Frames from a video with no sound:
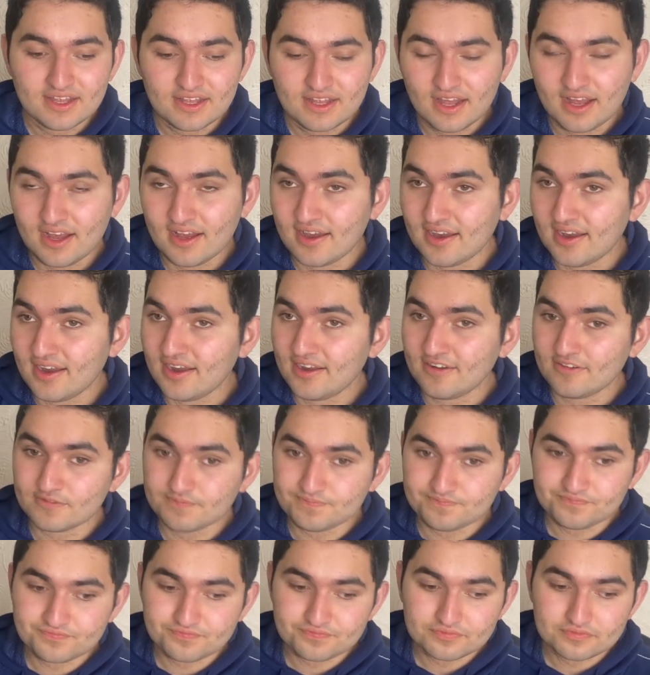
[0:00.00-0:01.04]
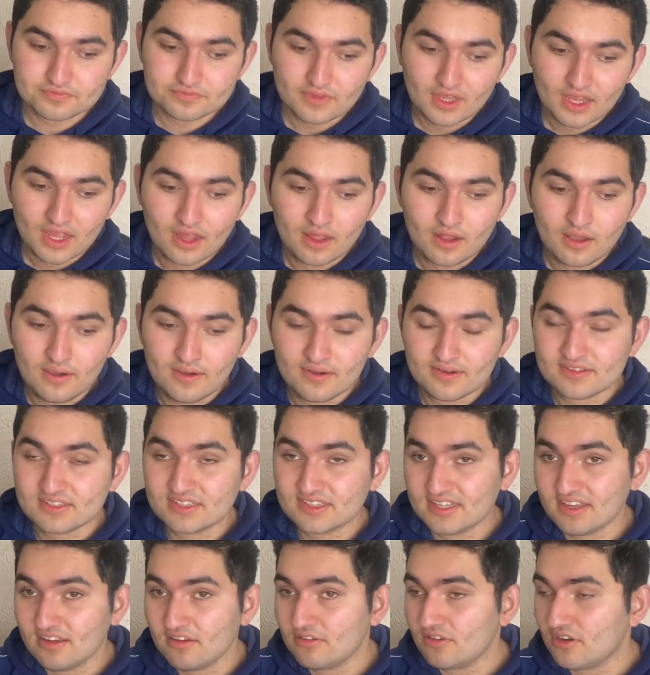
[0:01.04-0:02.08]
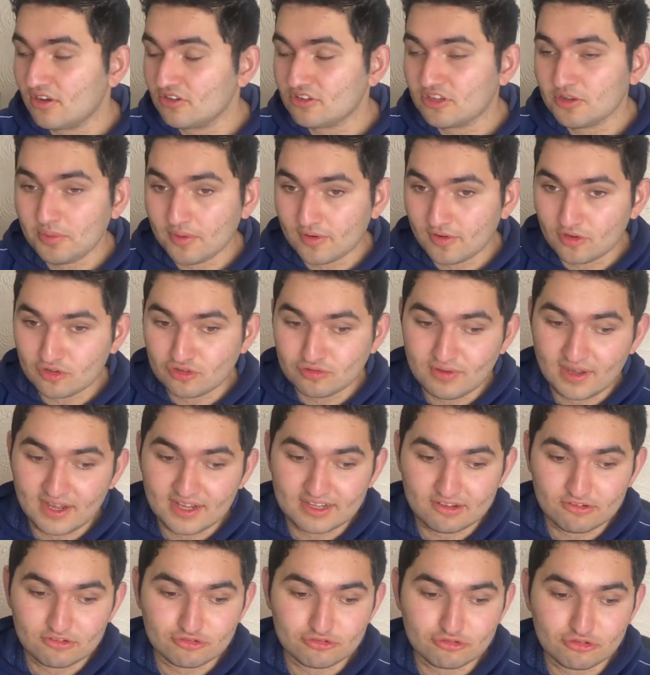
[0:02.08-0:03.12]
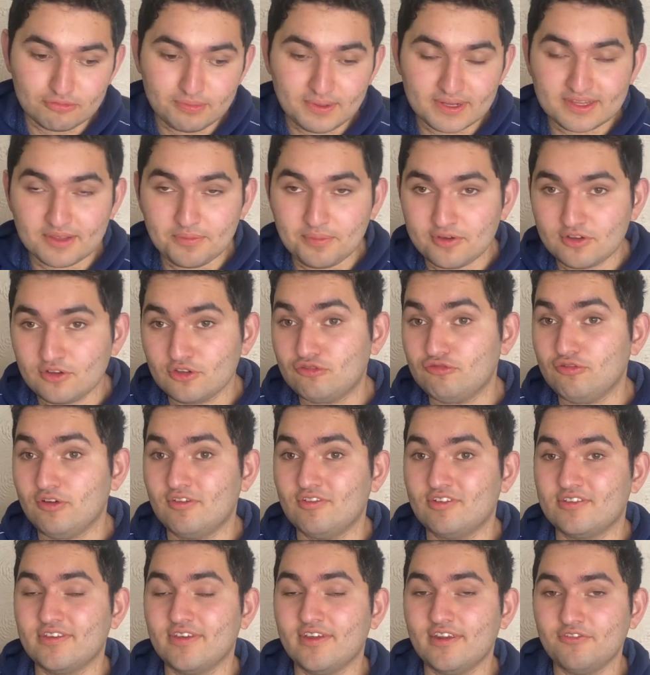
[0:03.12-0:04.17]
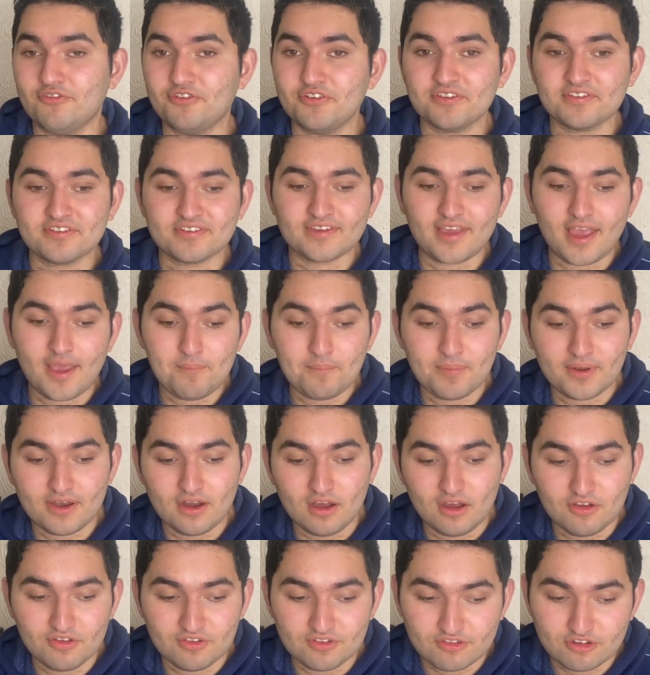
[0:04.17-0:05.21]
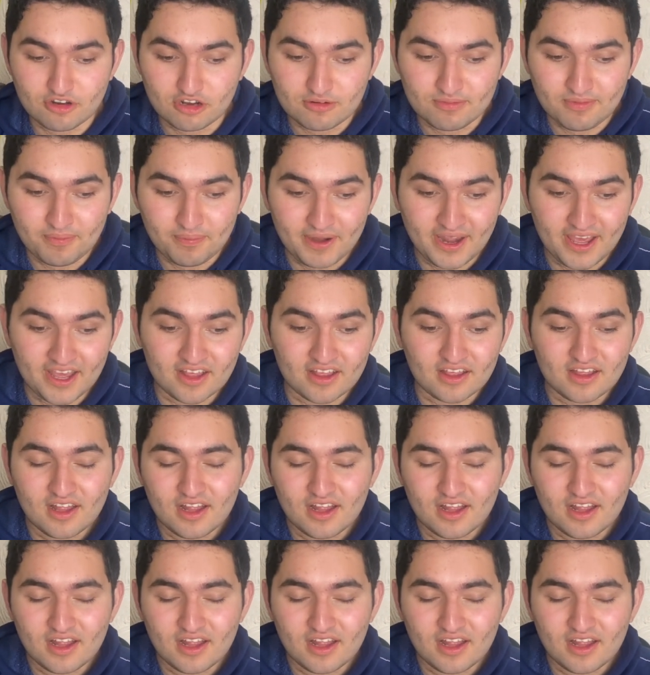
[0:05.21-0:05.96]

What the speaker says: Still no Thibaut Courtois. There was talk about Thibaut Courtois returning for this game, but no, he's not going to be playing.